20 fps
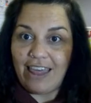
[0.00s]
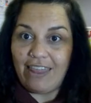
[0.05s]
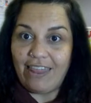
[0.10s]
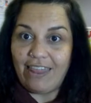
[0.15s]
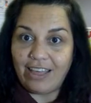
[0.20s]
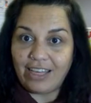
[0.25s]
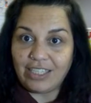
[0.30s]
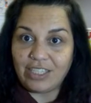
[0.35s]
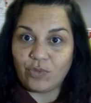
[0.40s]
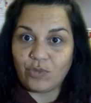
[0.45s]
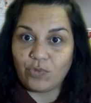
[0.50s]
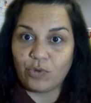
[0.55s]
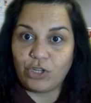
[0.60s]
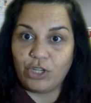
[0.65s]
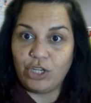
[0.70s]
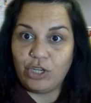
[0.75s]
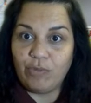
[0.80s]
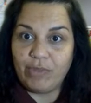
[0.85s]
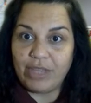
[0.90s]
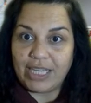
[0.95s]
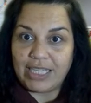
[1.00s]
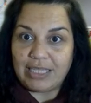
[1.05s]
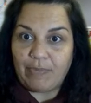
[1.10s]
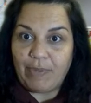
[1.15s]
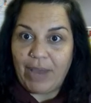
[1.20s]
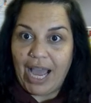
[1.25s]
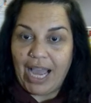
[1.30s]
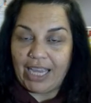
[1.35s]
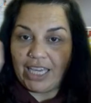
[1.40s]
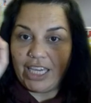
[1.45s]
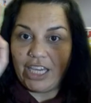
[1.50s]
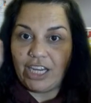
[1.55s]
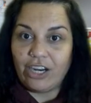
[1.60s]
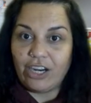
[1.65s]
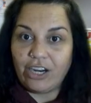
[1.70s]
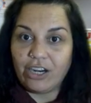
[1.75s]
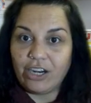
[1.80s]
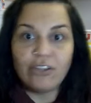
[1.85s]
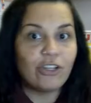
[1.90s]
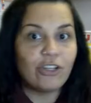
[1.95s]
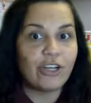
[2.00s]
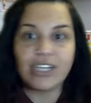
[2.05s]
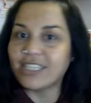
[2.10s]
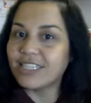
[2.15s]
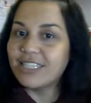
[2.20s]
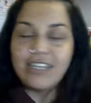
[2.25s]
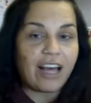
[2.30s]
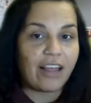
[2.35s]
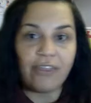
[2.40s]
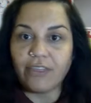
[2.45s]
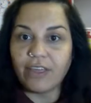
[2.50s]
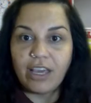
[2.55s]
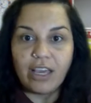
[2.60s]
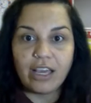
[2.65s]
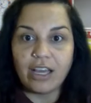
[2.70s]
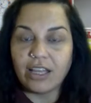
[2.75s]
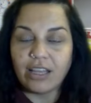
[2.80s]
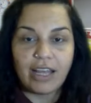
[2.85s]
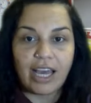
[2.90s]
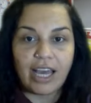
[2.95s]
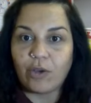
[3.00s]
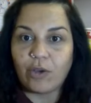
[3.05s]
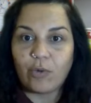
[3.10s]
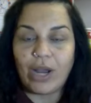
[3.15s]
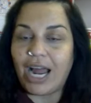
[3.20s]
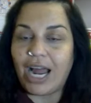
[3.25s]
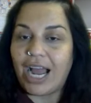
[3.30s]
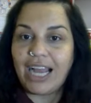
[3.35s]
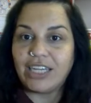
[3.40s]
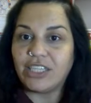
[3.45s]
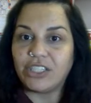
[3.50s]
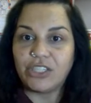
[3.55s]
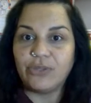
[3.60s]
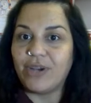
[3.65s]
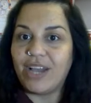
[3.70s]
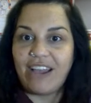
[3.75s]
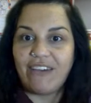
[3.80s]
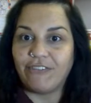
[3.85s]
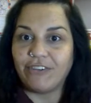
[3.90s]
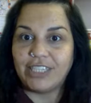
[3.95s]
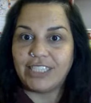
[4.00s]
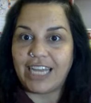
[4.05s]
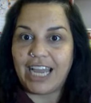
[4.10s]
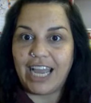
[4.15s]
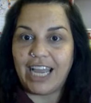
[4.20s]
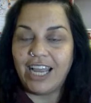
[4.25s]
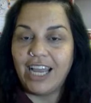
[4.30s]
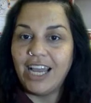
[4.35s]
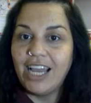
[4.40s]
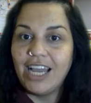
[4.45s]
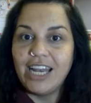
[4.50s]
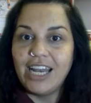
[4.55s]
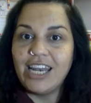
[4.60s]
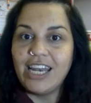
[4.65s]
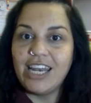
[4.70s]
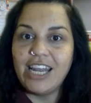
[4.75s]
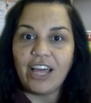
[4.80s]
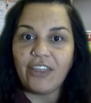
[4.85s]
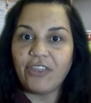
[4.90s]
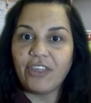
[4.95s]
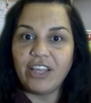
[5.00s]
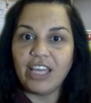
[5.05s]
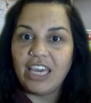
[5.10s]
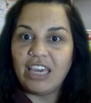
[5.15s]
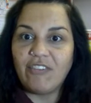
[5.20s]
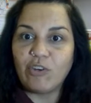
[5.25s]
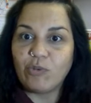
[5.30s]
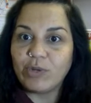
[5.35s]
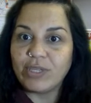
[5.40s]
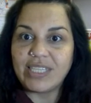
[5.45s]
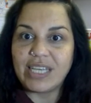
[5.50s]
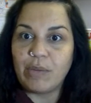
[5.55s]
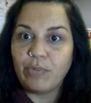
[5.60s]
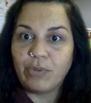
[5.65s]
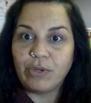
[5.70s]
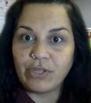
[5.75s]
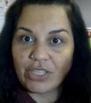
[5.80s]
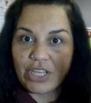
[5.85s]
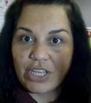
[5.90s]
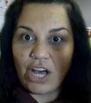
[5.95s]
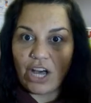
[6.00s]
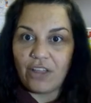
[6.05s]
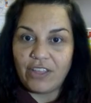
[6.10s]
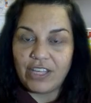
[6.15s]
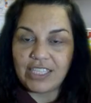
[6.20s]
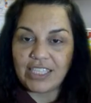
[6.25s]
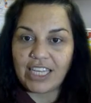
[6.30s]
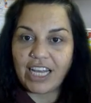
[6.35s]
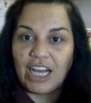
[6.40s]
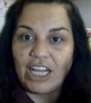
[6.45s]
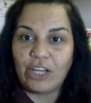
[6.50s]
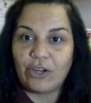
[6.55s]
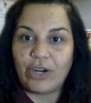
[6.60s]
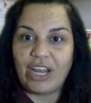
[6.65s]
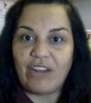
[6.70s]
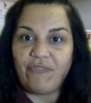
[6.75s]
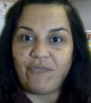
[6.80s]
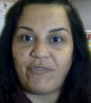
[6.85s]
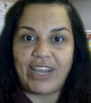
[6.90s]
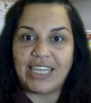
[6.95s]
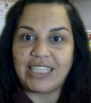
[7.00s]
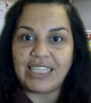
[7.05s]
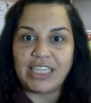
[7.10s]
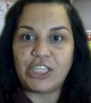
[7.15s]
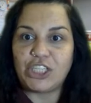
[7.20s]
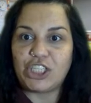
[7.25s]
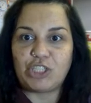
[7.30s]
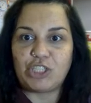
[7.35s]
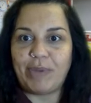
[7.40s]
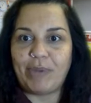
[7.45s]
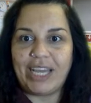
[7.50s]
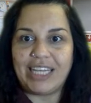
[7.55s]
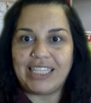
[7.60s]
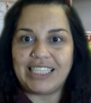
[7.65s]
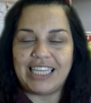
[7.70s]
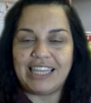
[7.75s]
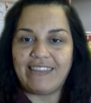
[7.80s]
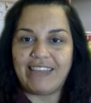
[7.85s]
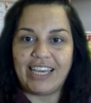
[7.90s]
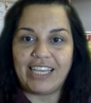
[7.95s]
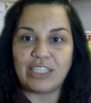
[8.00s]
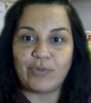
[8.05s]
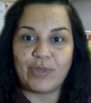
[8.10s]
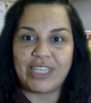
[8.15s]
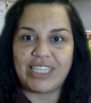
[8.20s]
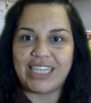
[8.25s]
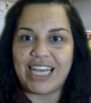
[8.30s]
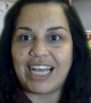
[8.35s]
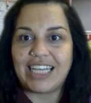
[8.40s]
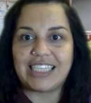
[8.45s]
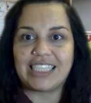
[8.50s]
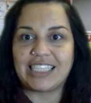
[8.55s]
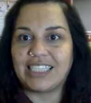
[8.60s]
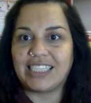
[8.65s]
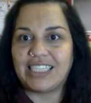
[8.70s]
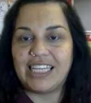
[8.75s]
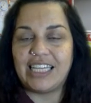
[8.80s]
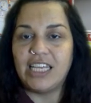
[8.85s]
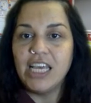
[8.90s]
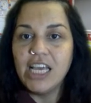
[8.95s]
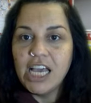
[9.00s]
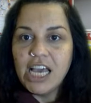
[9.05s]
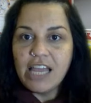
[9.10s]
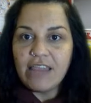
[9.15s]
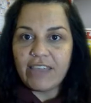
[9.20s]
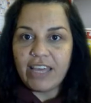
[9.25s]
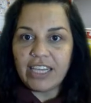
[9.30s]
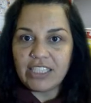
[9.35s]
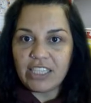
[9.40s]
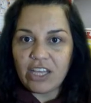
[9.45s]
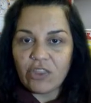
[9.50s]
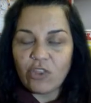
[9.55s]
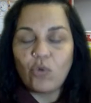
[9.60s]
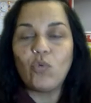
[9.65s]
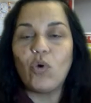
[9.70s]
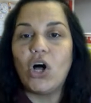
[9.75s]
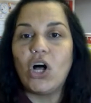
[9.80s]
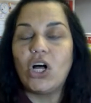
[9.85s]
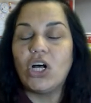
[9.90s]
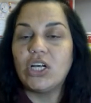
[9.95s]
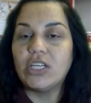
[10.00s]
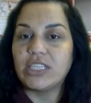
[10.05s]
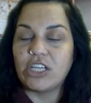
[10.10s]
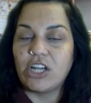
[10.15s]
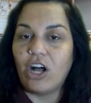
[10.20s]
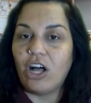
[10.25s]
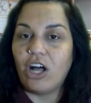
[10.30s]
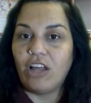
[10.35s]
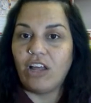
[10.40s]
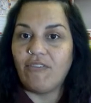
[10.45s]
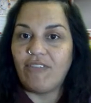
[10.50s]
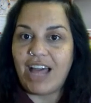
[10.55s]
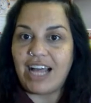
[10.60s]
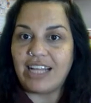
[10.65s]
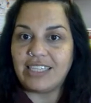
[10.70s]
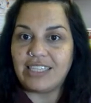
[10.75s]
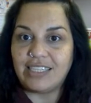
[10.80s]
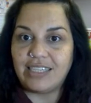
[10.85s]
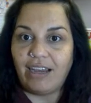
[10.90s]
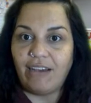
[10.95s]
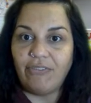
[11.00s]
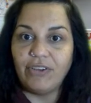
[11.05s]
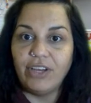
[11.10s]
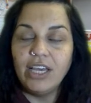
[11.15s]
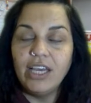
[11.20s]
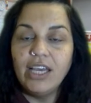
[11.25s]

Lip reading: This room that's back here looks nothing like what I do every day. Nothing even resembles all this color and fancy schmancy things with desks and things on the walls and all of that stuff.